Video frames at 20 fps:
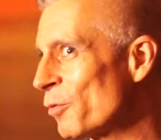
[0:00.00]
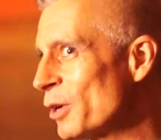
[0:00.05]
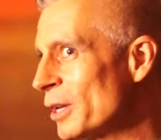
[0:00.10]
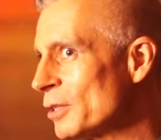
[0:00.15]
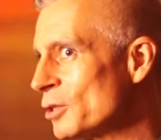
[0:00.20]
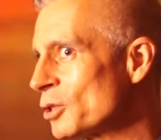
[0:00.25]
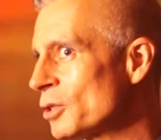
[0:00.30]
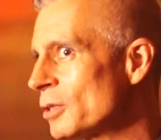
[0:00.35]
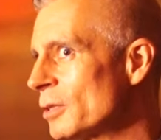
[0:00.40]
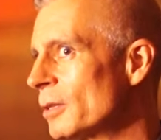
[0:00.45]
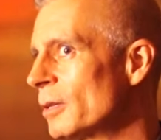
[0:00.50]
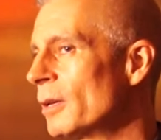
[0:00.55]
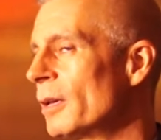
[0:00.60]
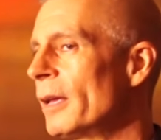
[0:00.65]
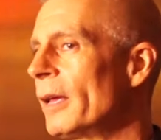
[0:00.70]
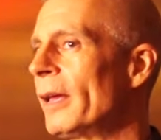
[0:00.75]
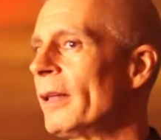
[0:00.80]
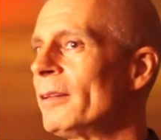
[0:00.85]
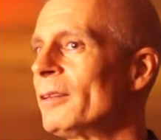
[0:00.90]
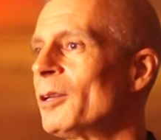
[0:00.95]
French,
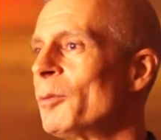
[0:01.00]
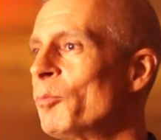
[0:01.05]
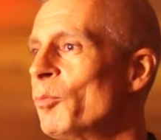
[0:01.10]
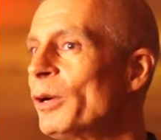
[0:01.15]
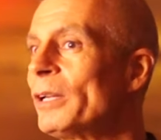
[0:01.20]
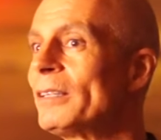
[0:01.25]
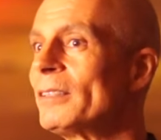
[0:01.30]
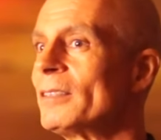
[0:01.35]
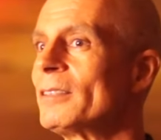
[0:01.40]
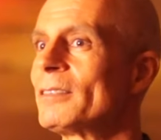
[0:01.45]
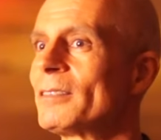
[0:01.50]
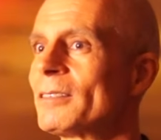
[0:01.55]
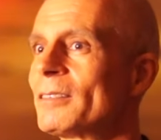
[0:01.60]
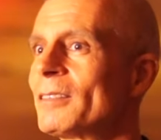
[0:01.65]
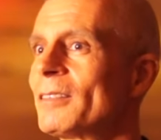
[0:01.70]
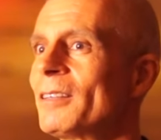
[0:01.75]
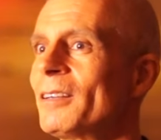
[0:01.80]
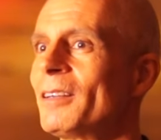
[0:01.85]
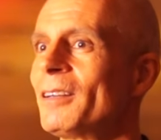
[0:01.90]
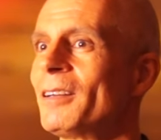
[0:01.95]
and the
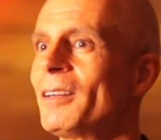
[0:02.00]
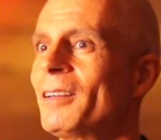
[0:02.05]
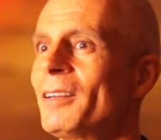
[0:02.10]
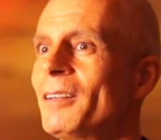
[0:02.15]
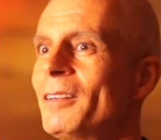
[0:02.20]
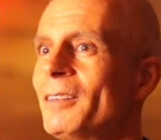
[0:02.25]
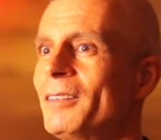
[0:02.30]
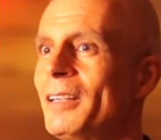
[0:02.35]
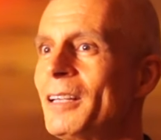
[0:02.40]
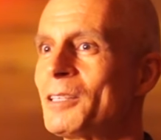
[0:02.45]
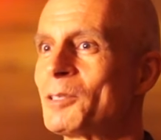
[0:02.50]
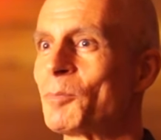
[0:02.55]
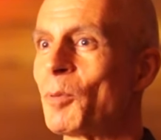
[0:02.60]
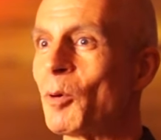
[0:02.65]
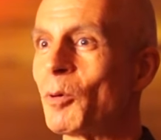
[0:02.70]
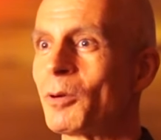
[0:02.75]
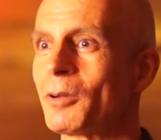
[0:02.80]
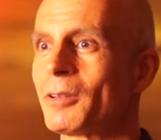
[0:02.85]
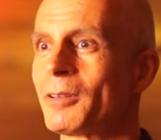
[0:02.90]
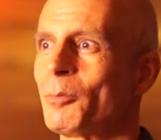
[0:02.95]
Britons, they
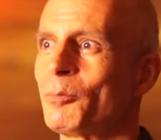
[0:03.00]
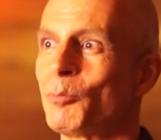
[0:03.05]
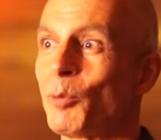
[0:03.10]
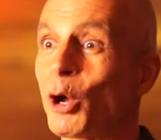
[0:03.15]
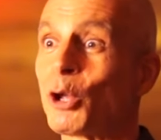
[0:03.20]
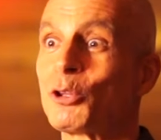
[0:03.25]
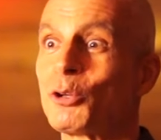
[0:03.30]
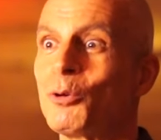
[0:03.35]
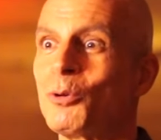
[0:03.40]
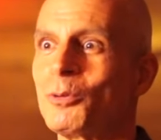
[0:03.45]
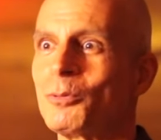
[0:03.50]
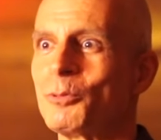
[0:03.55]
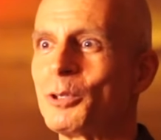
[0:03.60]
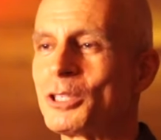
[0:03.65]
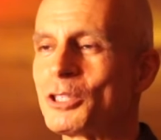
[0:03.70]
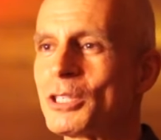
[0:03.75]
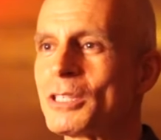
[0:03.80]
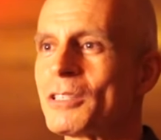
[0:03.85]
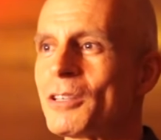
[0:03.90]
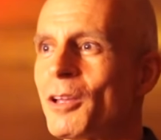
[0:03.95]
spoke Breton,
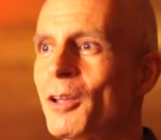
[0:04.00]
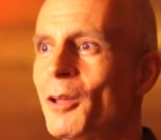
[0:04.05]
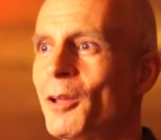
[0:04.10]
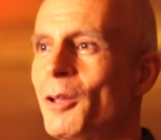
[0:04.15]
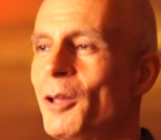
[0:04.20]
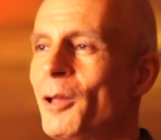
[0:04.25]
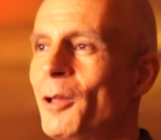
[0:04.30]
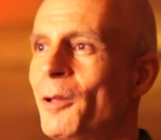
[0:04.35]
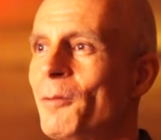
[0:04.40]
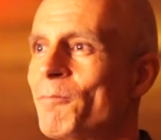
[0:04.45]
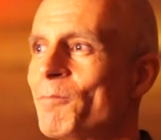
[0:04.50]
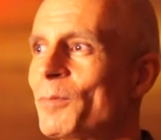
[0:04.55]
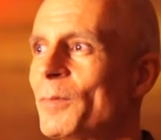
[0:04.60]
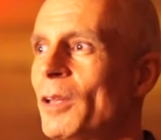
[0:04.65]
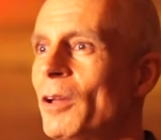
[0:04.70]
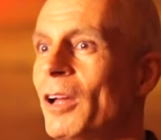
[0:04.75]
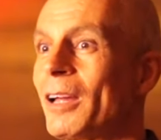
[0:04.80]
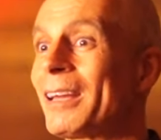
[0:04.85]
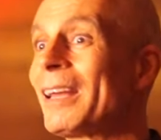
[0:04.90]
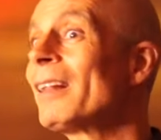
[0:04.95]
which is a
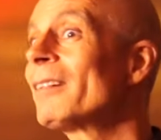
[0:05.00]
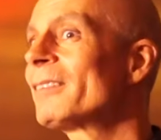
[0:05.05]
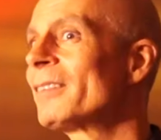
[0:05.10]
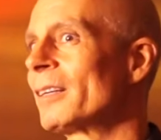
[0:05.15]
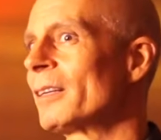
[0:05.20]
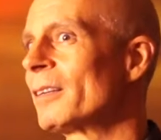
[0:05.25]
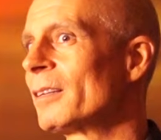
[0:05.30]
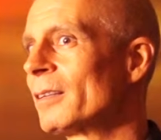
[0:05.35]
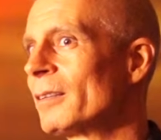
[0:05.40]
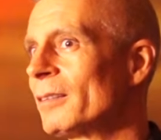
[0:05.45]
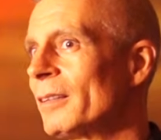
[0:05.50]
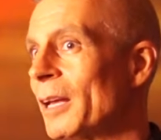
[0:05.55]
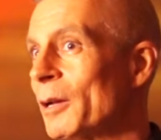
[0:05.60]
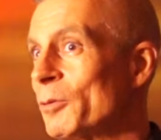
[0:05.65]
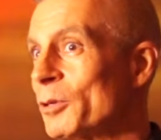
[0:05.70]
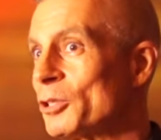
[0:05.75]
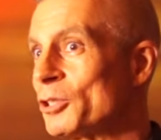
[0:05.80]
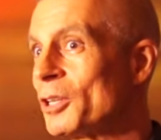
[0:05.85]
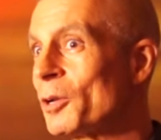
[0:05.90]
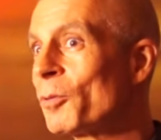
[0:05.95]
Celtic
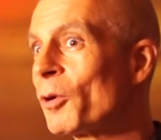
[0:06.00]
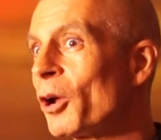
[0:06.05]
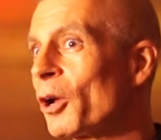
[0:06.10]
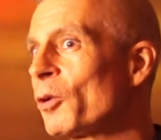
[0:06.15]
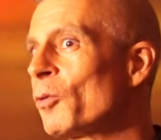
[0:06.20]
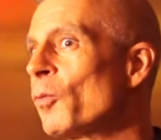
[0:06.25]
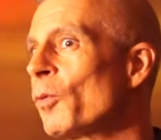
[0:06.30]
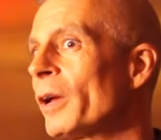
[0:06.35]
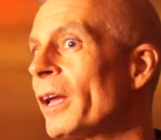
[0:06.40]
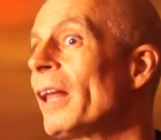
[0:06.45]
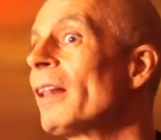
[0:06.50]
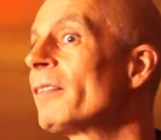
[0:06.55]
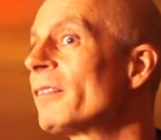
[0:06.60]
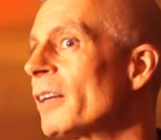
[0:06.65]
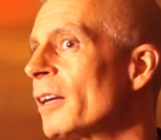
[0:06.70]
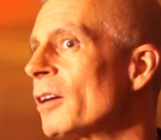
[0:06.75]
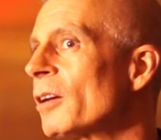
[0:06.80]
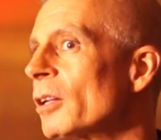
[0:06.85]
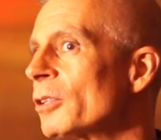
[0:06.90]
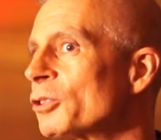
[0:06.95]
language. They were a
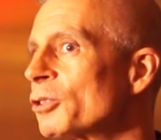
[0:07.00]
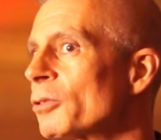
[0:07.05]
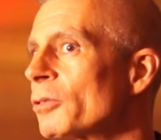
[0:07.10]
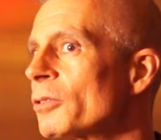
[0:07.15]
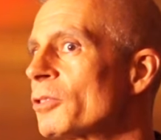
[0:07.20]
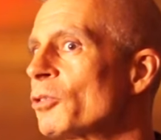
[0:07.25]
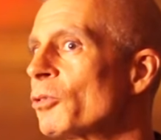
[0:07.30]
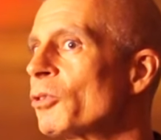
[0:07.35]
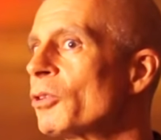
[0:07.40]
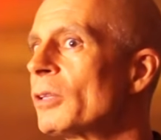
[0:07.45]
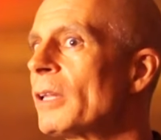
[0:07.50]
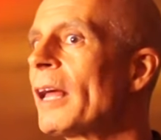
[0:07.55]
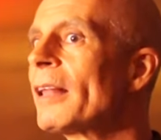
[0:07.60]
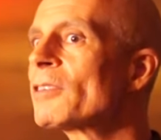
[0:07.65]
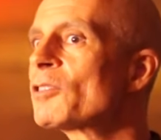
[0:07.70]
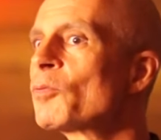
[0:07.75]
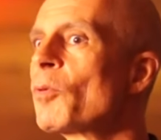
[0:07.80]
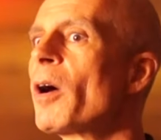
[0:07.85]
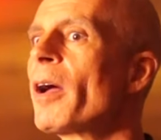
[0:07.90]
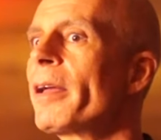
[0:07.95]
Celtic culture. So
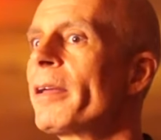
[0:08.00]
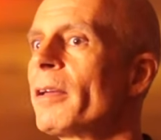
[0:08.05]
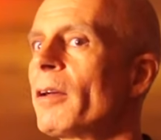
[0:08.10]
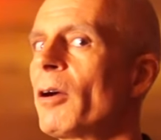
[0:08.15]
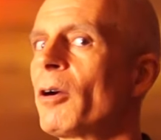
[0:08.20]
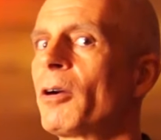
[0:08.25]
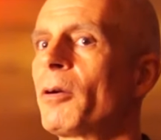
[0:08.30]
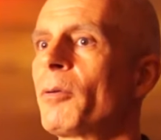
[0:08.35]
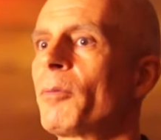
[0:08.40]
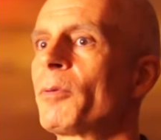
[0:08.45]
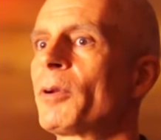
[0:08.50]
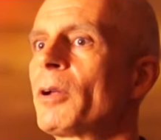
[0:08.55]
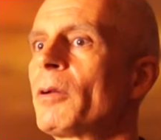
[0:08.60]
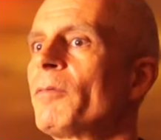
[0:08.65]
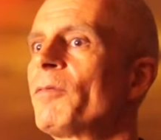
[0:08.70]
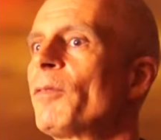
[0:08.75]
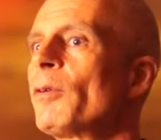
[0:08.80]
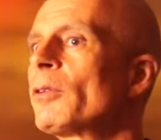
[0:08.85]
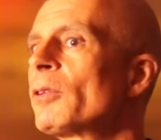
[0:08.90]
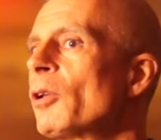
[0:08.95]
that's why our
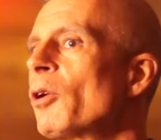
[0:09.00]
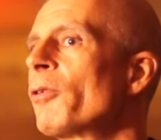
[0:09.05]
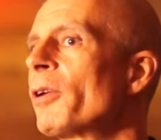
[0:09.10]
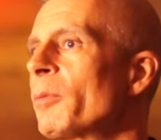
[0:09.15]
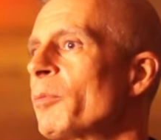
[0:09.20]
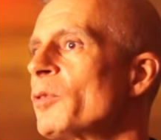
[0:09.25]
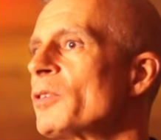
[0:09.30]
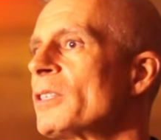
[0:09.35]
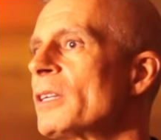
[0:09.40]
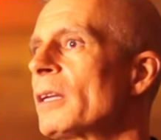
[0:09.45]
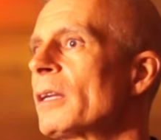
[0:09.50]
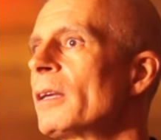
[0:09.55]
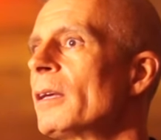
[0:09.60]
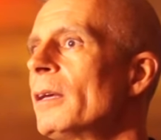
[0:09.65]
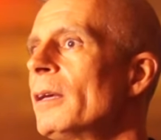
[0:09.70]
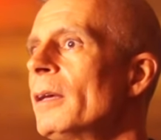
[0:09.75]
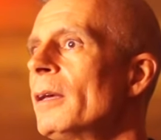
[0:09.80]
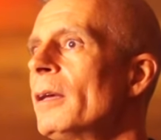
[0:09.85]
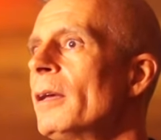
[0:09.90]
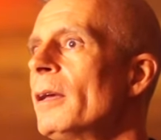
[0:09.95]
folkloric music
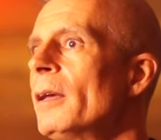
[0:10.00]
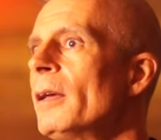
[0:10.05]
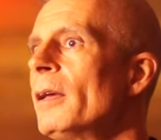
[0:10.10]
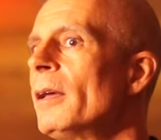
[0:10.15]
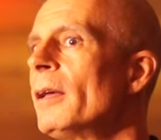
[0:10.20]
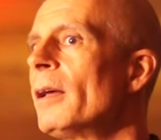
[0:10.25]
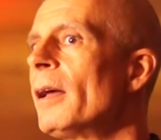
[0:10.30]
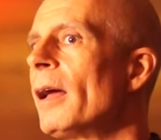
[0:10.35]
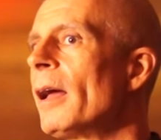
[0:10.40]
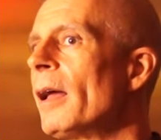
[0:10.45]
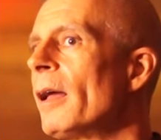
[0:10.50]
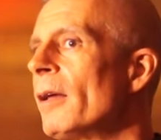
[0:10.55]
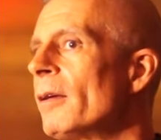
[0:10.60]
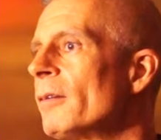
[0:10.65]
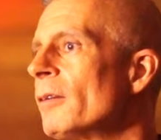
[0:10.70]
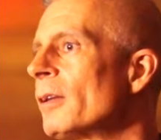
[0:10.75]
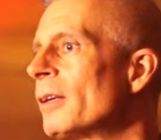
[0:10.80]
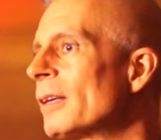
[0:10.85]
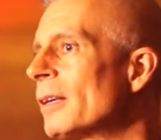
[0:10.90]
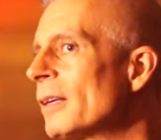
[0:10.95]

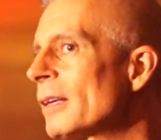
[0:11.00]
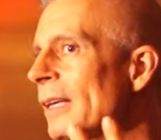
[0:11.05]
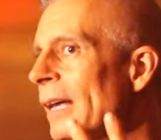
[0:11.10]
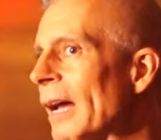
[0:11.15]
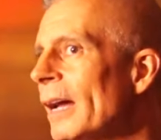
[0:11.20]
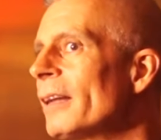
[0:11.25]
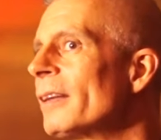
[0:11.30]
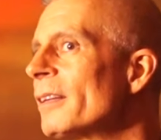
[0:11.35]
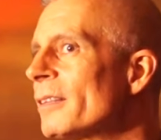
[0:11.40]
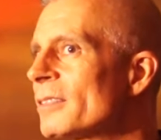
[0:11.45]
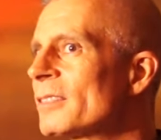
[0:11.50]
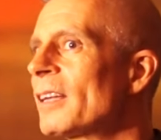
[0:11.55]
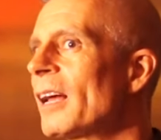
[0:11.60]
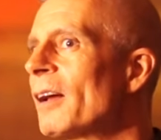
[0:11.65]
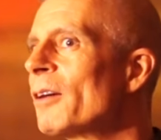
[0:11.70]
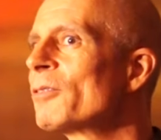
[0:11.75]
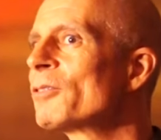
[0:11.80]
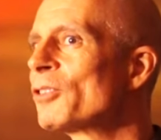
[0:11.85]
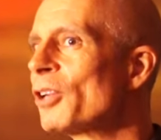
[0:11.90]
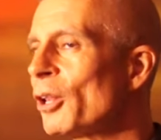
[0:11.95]
kind of
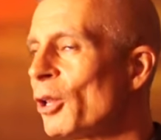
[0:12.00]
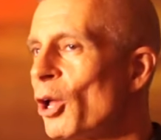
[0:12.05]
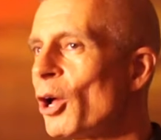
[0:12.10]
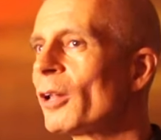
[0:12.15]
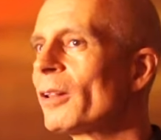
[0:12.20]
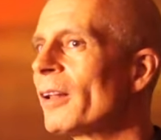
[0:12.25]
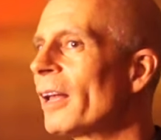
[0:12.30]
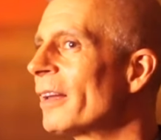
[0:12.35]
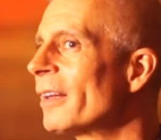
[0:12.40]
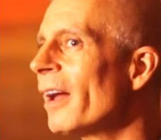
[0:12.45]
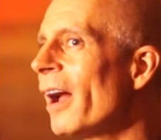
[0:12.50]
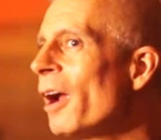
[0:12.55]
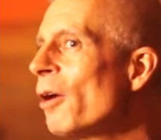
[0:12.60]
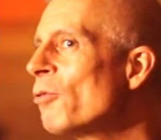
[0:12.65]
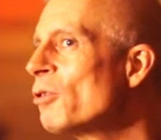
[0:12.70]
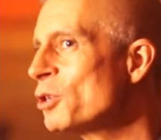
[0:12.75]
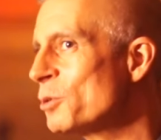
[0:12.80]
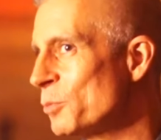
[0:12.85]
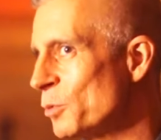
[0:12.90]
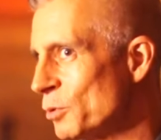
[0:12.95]
sounds a lot like
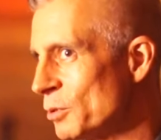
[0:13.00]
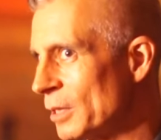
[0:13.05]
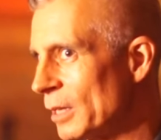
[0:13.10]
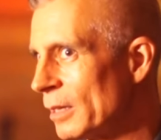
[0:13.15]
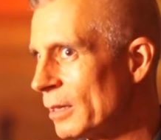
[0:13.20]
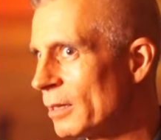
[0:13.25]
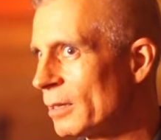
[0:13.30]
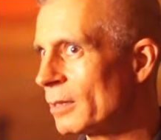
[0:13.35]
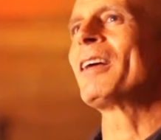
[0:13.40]
Irish music.